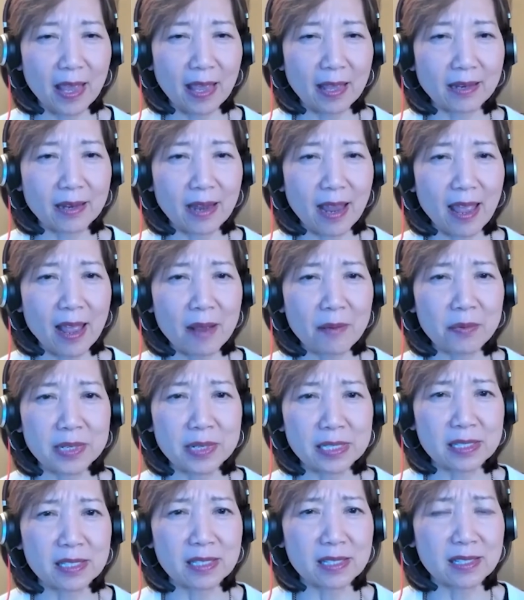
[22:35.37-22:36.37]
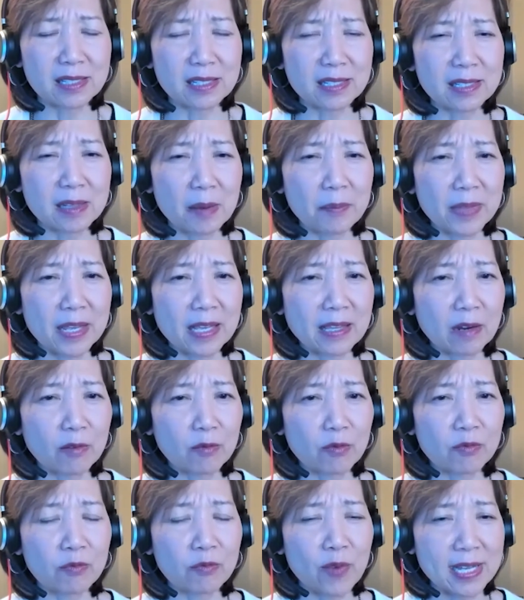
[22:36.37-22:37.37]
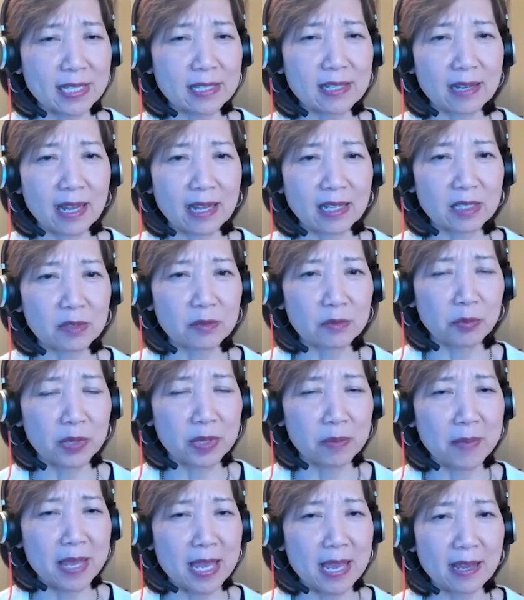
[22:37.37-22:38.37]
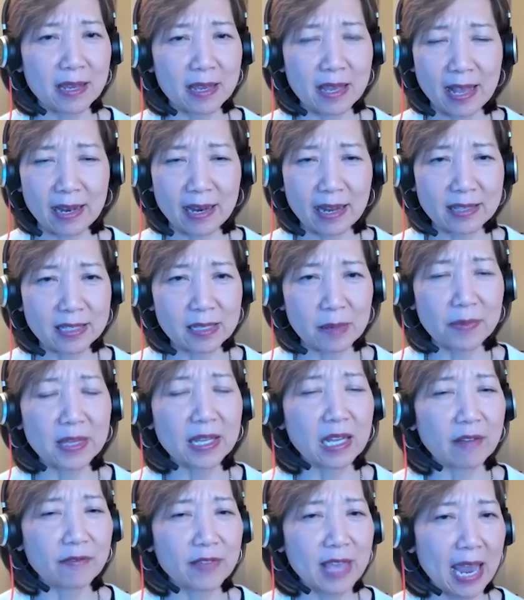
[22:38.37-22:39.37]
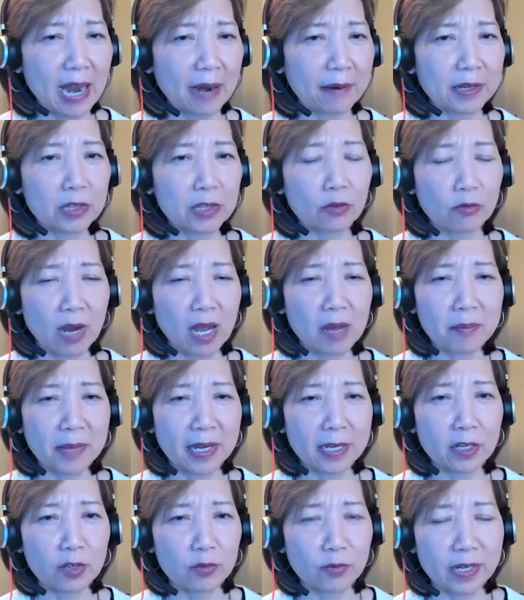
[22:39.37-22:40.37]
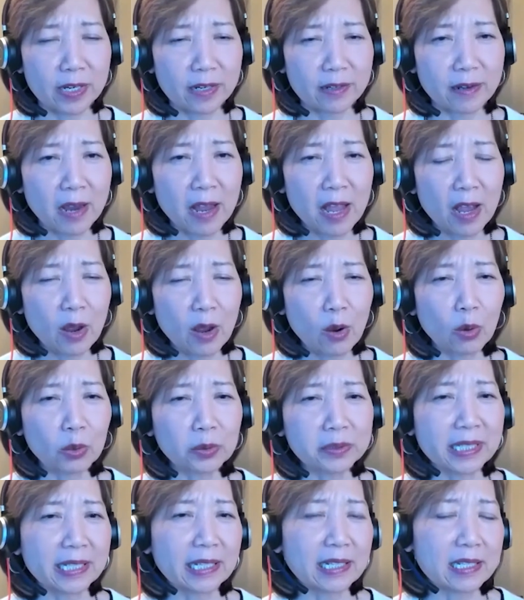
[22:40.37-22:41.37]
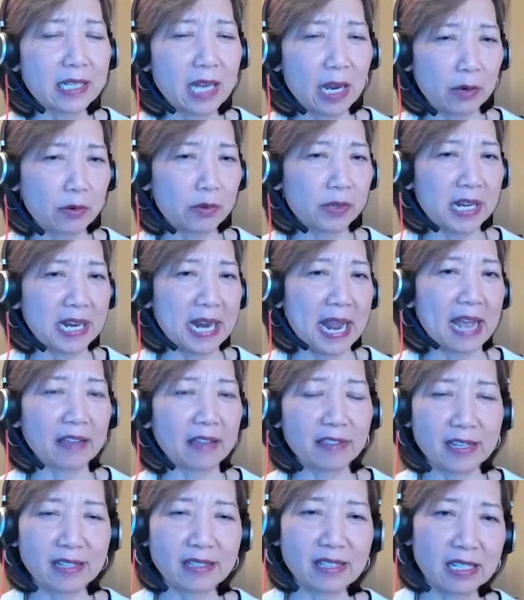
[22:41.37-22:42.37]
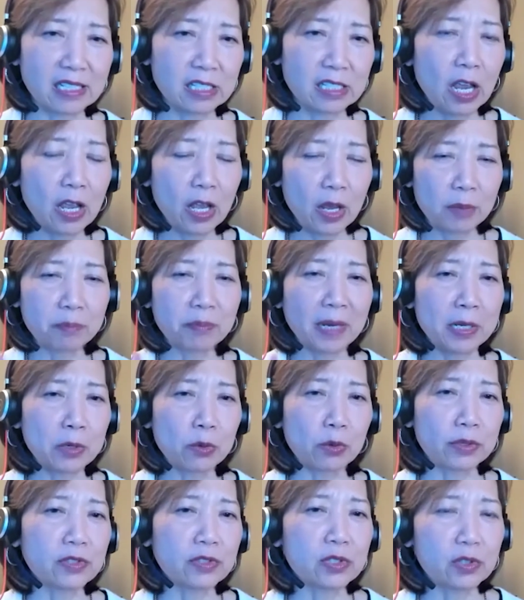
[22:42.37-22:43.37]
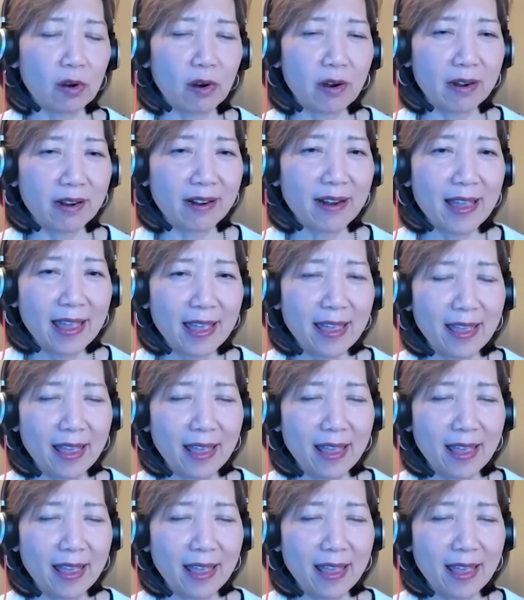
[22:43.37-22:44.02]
And it was something that resonates with me, and something I've carried throughout my career, holding integrity and ethics as my North Star.